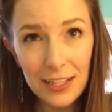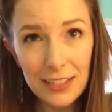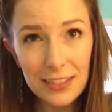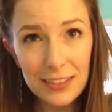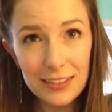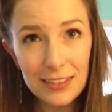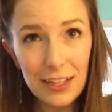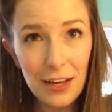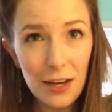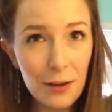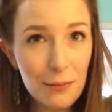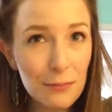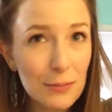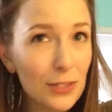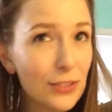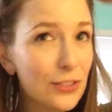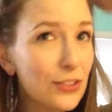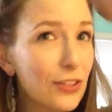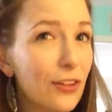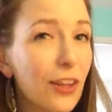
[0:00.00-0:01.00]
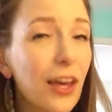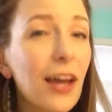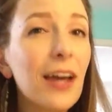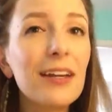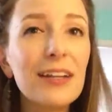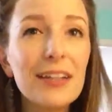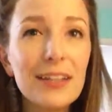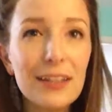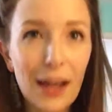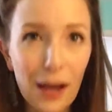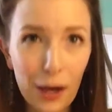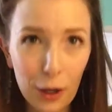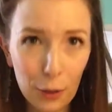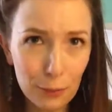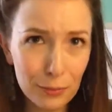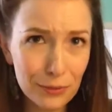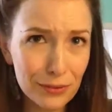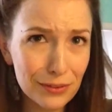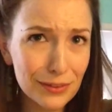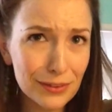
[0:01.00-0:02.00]
some, so that it
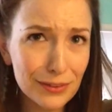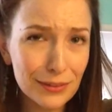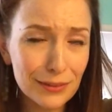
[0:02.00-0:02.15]
helps